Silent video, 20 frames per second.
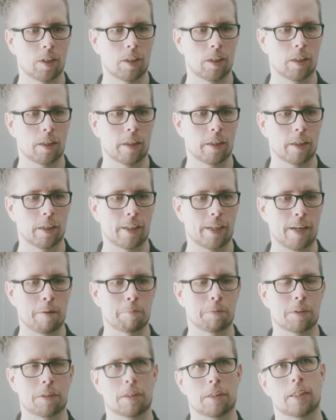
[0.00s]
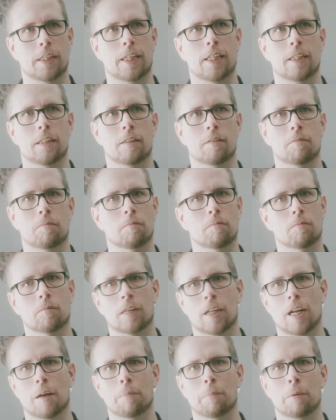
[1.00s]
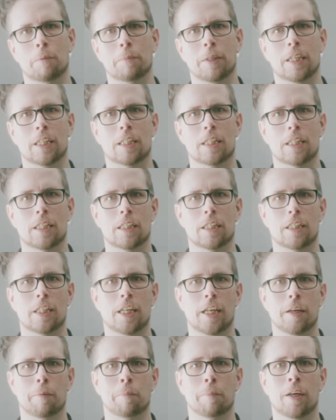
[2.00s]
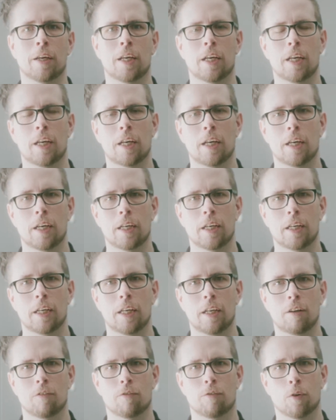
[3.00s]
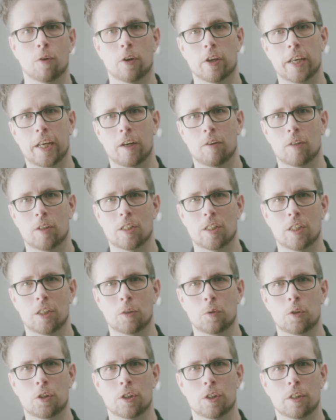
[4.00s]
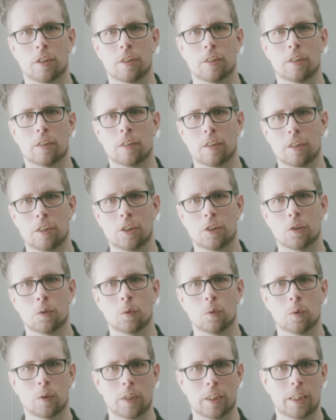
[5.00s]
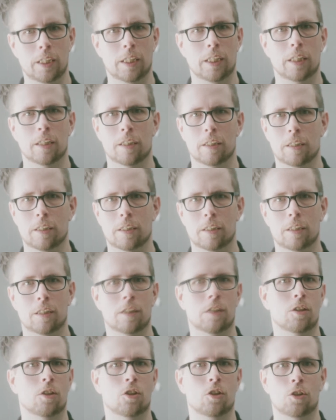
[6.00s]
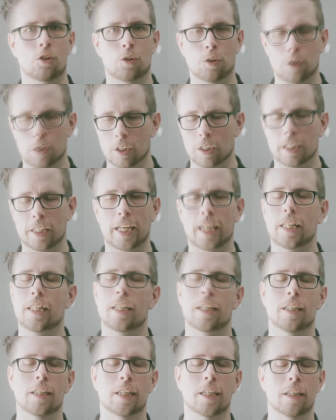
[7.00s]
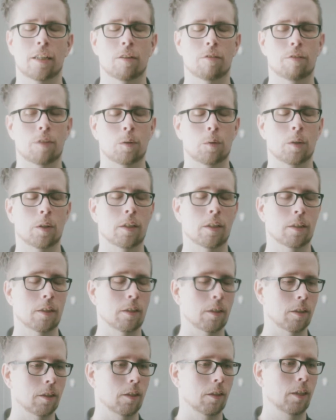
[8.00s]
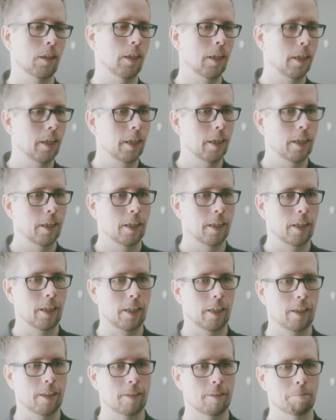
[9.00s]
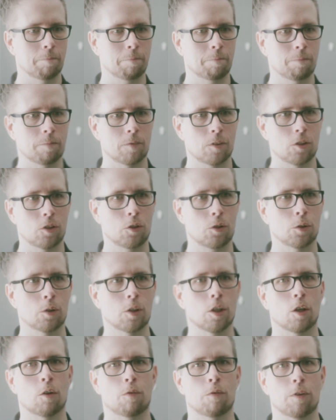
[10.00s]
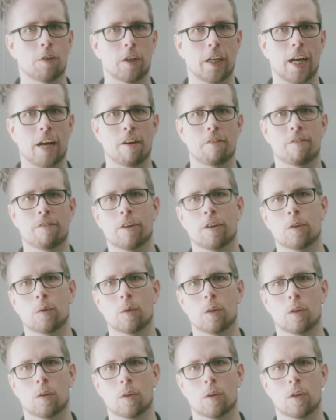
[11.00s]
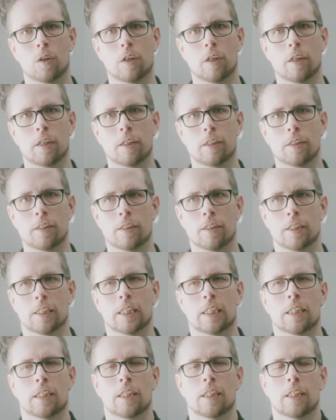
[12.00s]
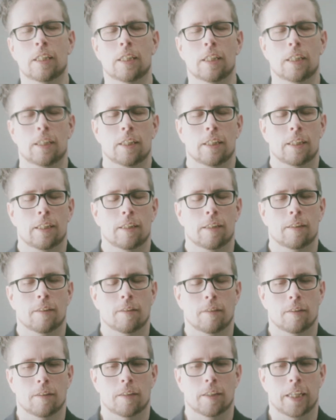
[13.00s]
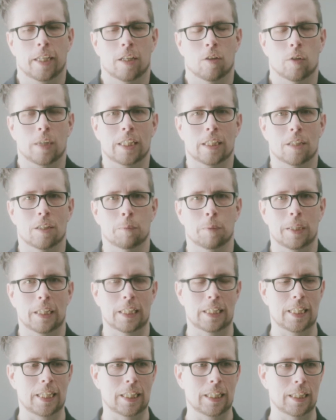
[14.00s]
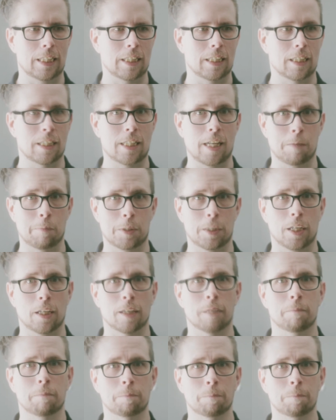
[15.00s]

uh, clips than a couple of minutes at a time in 4K resolution, you should not get that kind of phone. Um, you should go for the iPhone or oh, I cringe when I say this Samsung.